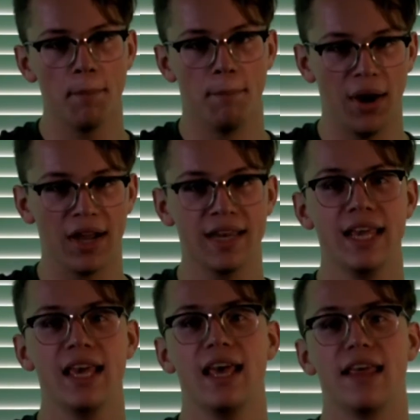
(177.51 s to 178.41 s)
But
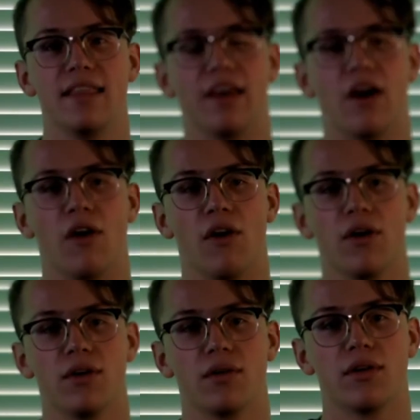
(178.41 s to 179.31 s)
they
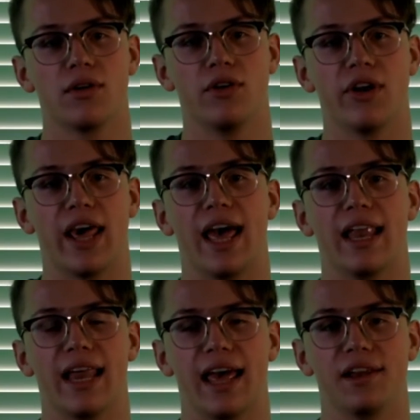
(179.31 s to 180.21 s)
are good
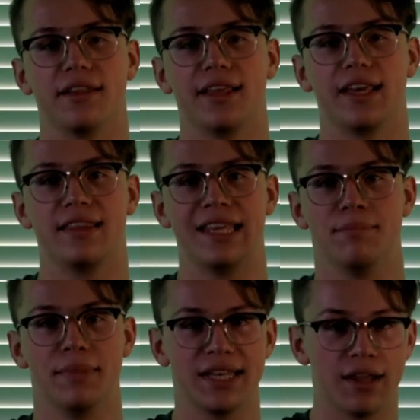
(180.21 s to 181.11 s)
at handling the
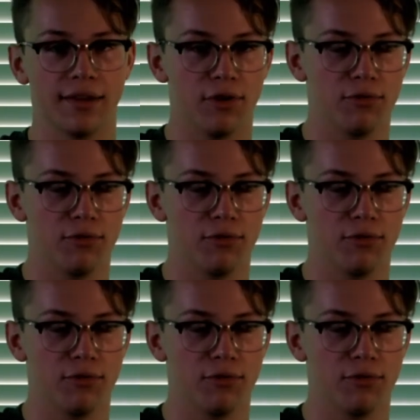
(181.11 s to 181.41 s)
mid to low